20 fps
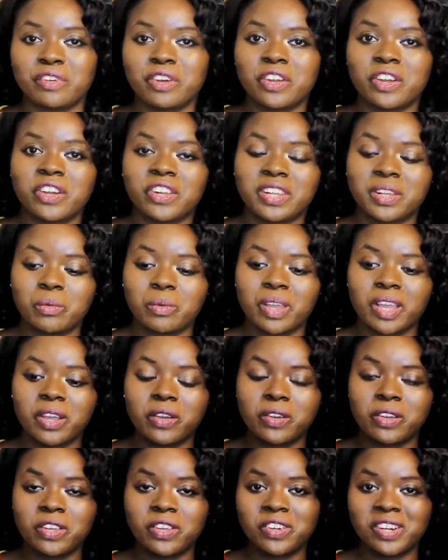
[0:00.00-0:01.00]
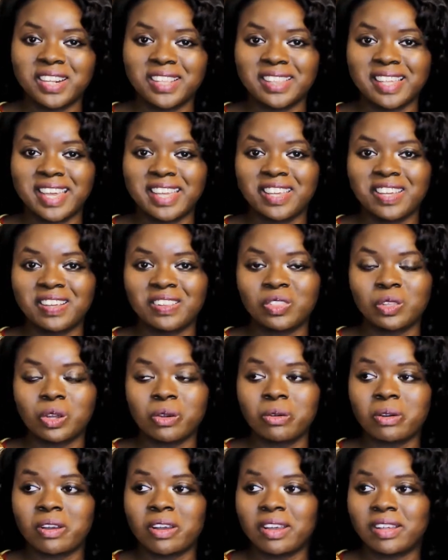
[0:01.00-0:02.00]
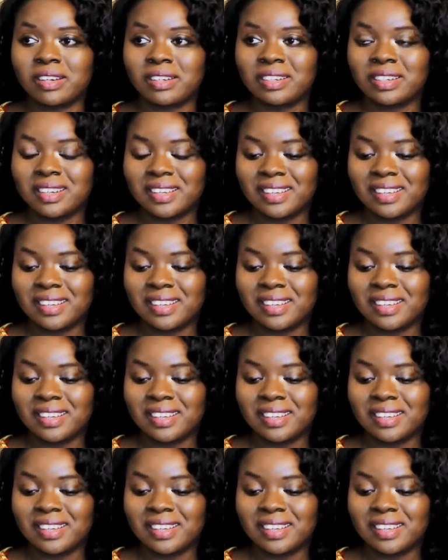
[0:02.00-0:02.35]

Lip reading: a curly wig or a unit that you can throw on,